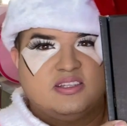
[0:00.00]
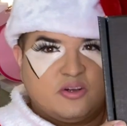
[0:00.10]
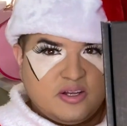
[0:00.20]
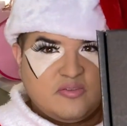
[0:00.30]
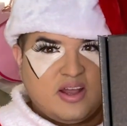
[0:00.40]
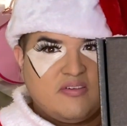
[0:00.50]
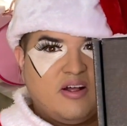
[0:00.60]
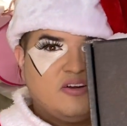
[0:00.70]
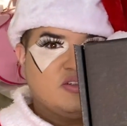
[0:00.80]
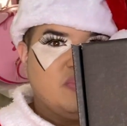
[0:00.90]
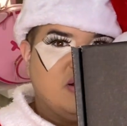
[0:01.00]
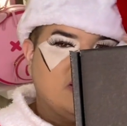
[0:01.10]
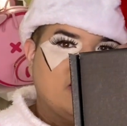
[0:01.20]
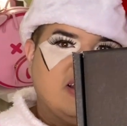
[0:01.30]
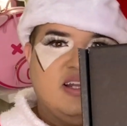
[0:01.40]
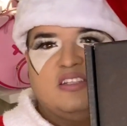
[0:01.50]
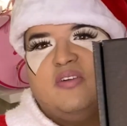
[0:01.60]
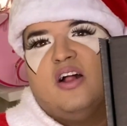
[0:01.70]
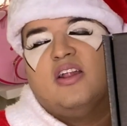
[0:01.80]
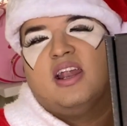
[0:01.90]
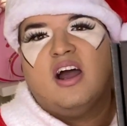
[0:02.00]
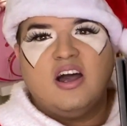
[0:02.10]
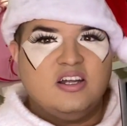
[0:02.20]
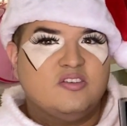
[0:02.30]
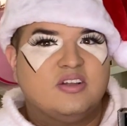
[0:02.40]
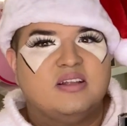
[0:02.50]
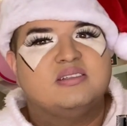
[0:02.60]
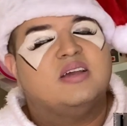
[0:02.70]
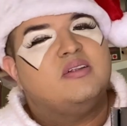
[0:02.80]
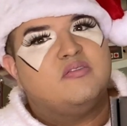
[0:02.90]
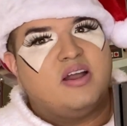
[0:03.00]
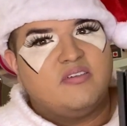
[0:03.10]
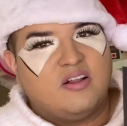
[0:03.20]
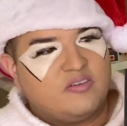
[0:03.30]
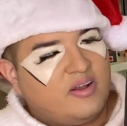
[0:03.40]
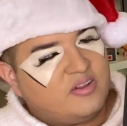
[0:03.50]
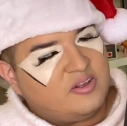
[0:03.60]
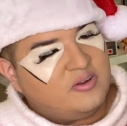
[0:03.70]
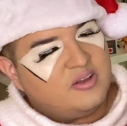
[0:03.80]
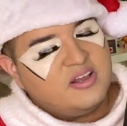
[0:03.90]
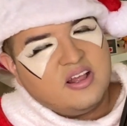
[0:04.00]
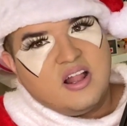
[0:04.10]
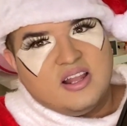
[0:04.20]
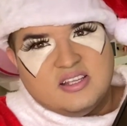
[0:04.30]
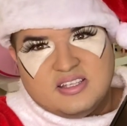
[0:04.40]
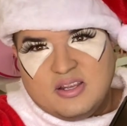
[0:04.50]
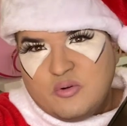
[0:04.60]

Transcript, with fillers: $35 a month. It is valued at $175 value. Let's see